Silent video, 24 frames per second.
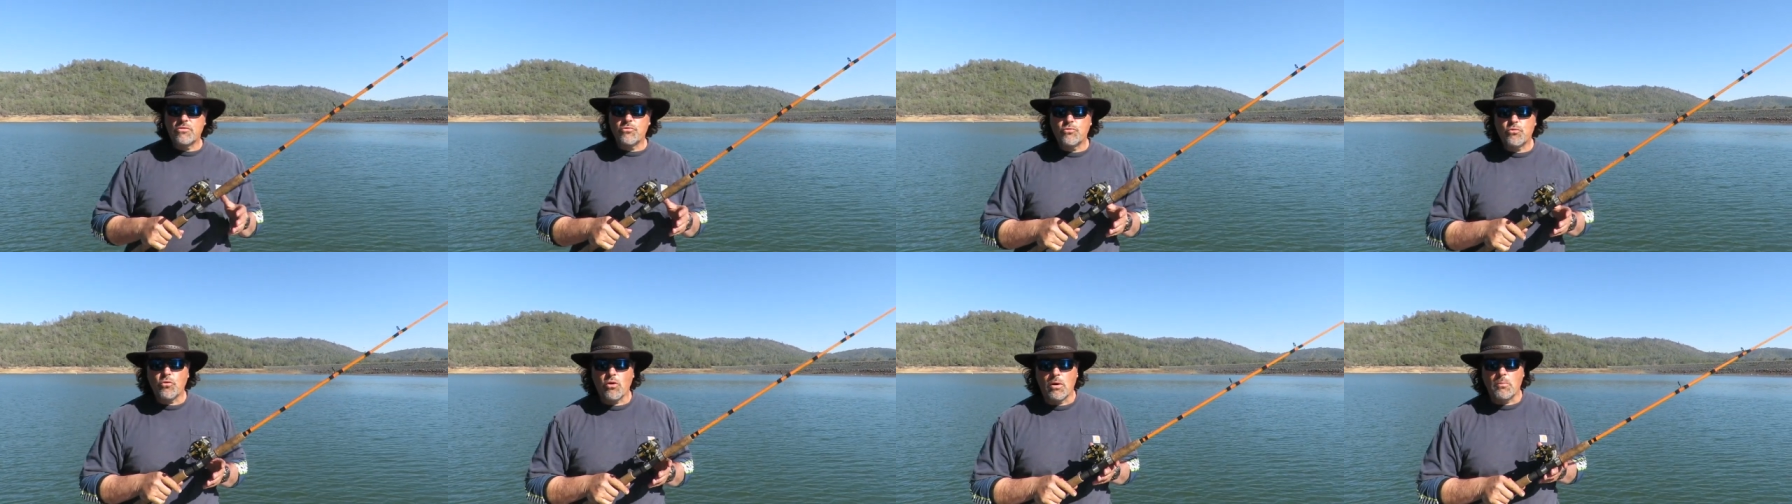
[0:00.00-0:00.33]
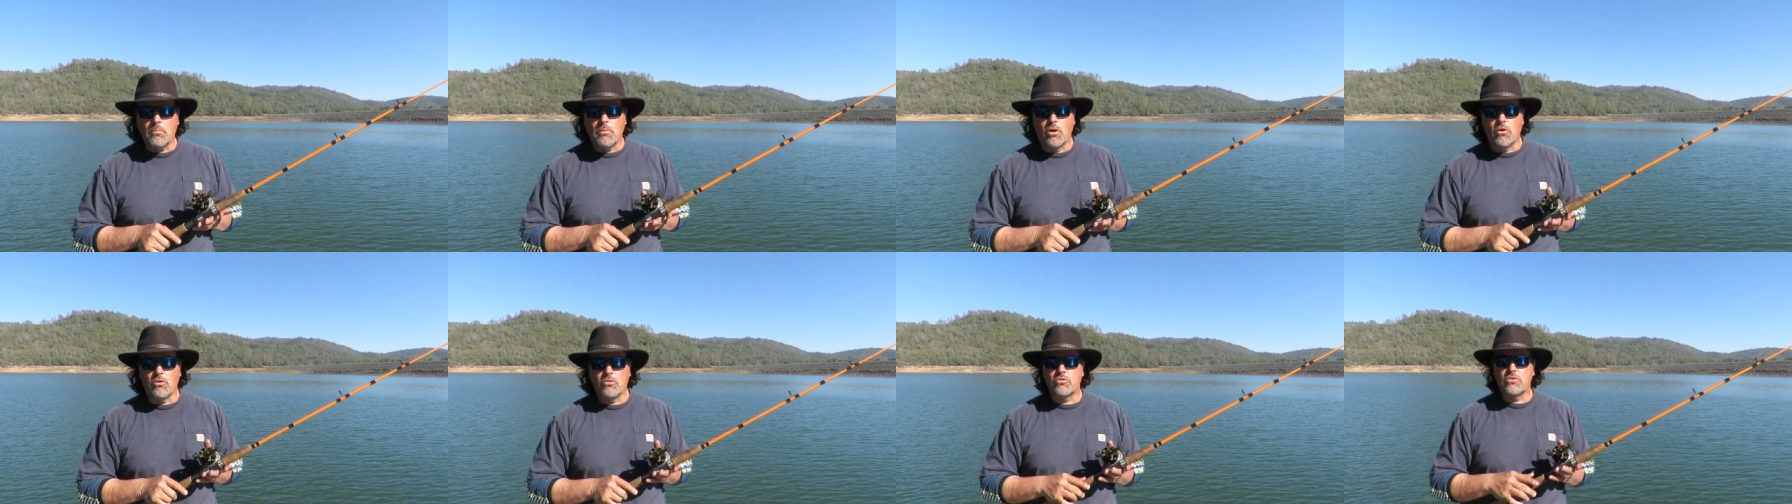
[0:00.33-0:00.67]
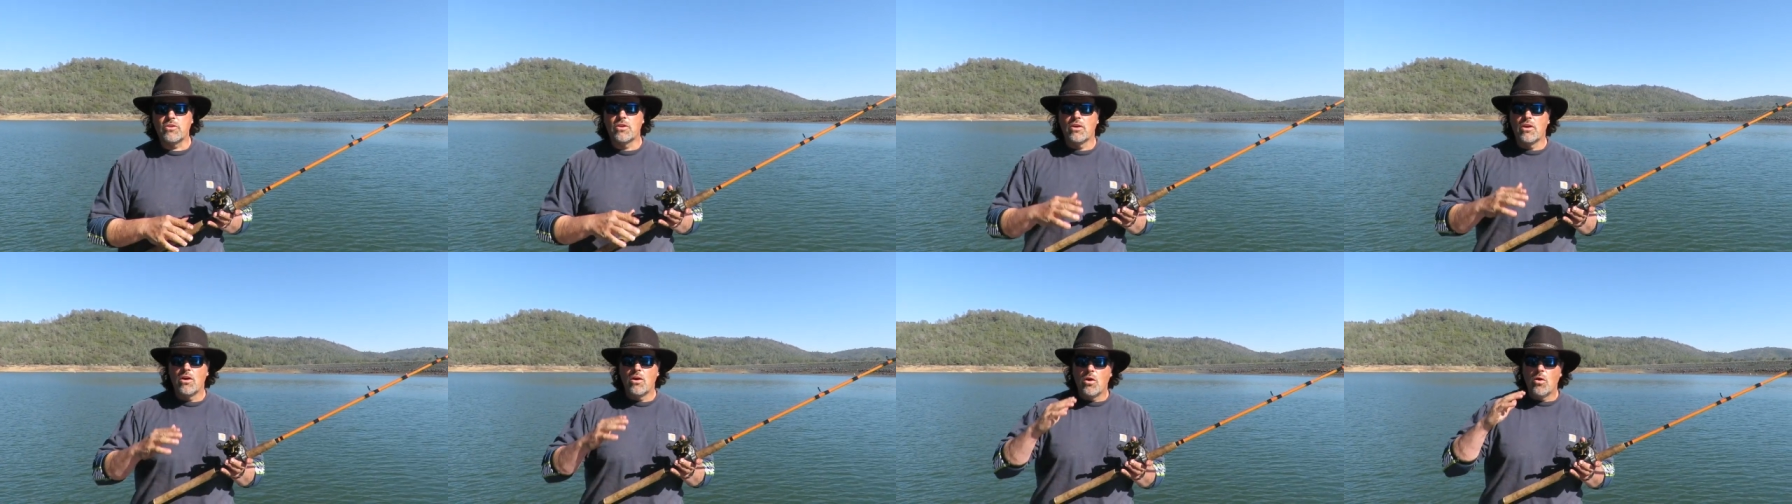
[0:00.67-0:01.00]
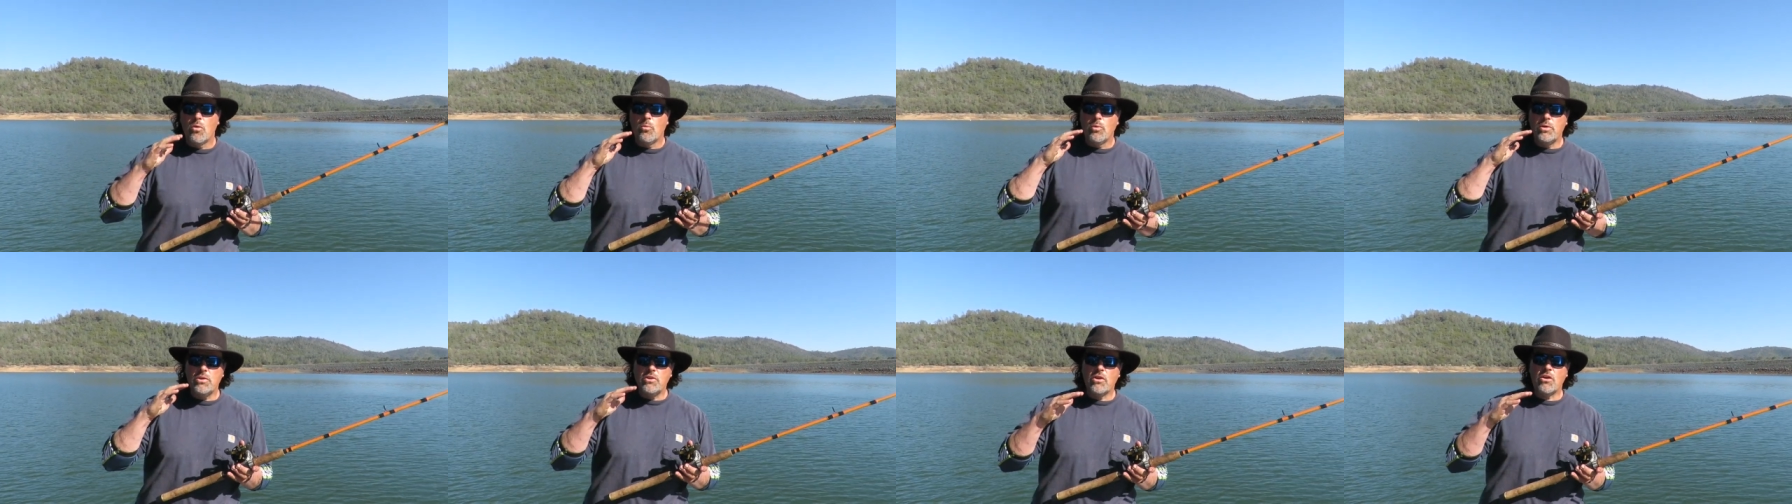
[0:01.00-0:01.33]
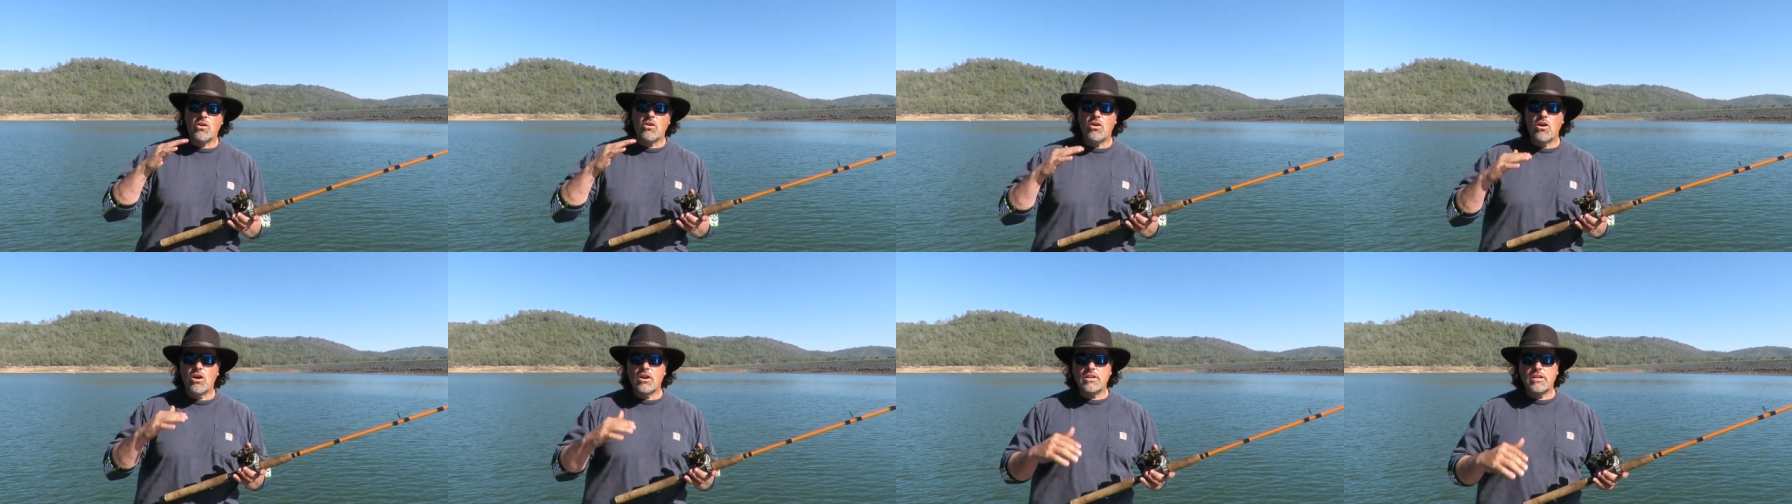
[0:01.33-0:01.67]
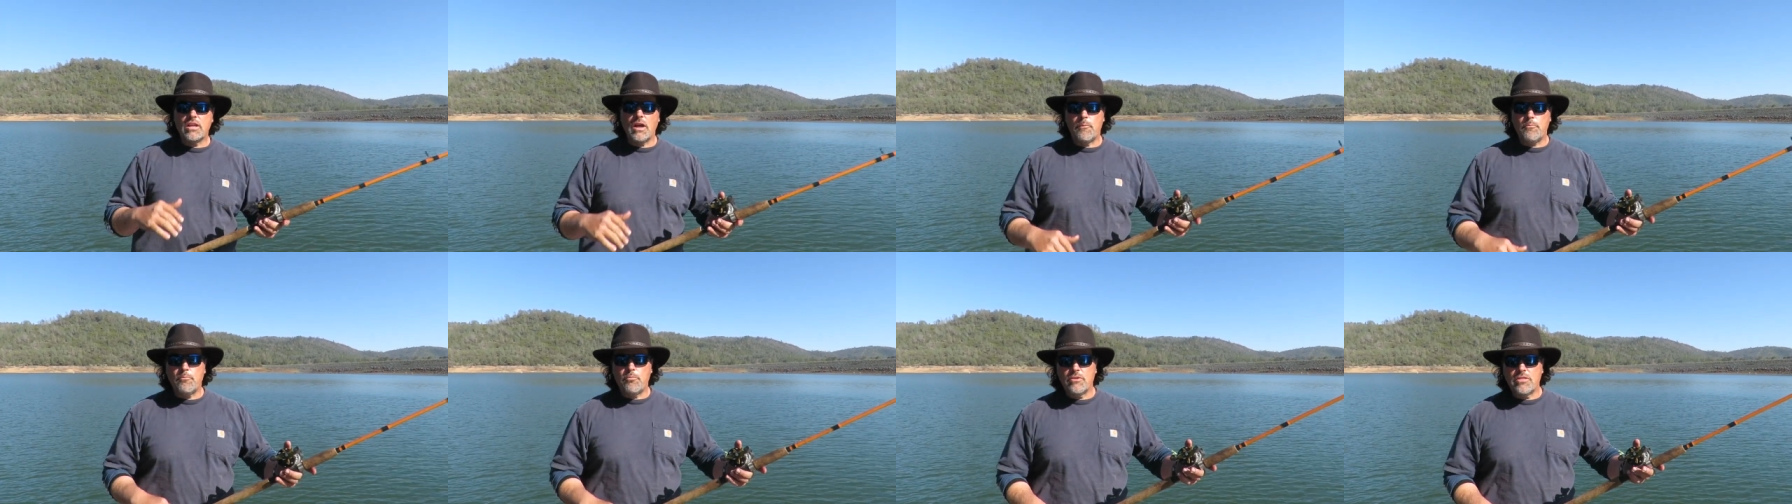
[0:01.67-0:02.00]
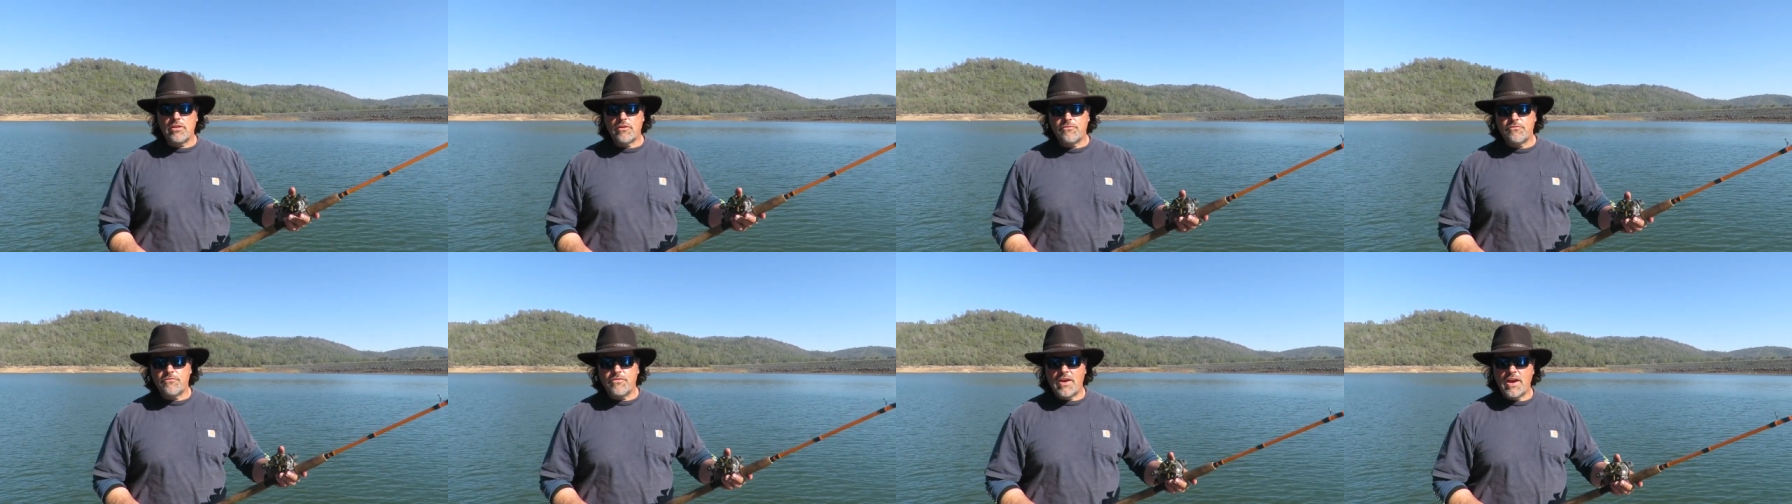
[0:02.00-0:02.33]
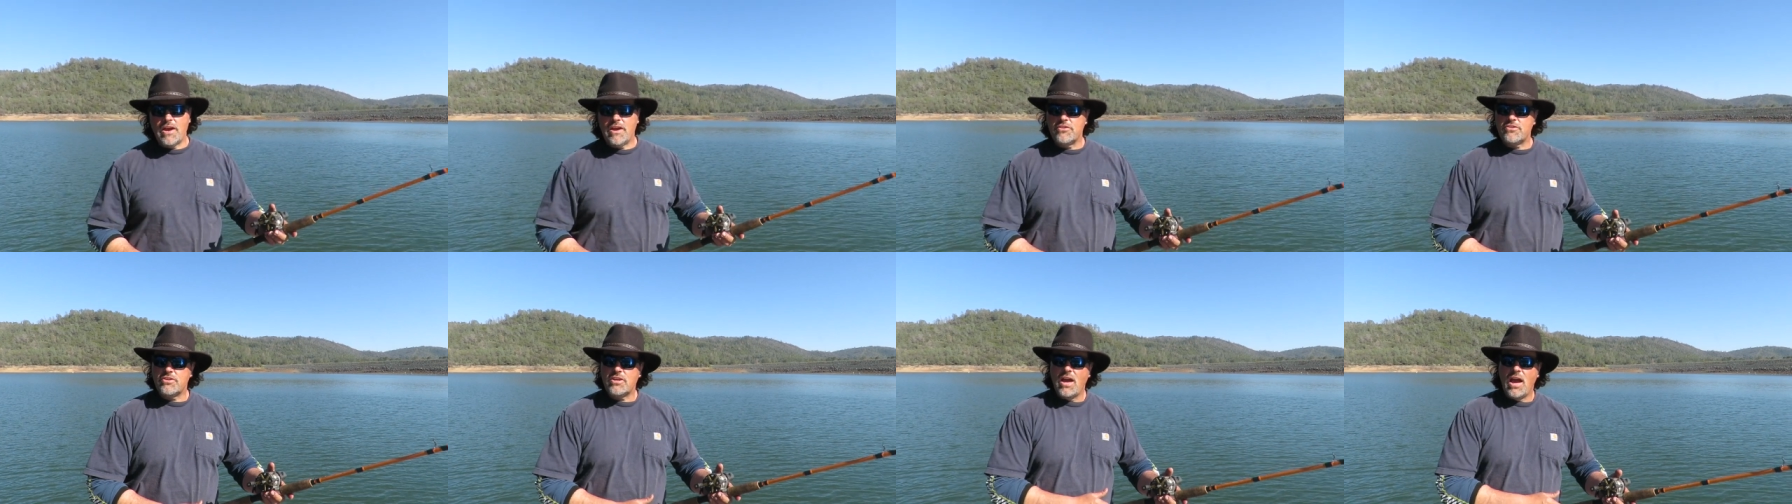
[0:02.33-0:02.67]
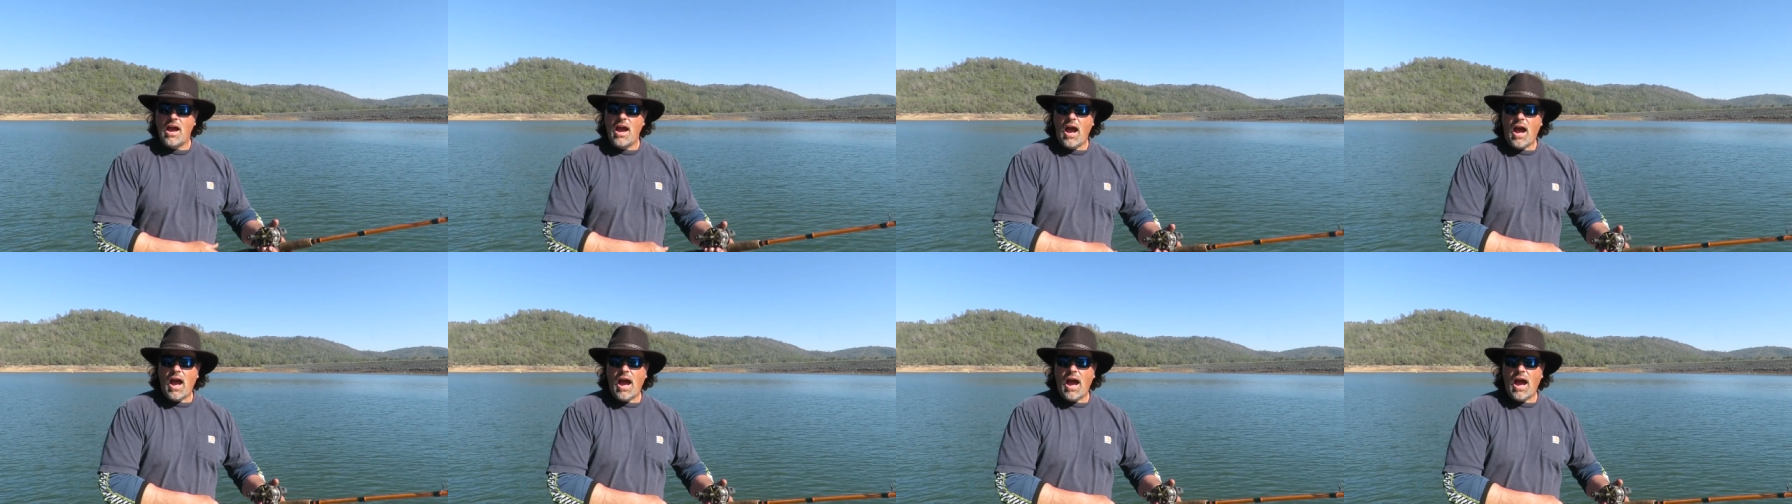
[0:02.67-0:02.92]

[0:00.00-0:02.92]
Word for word: and foremost, when you're hooked up with a fish,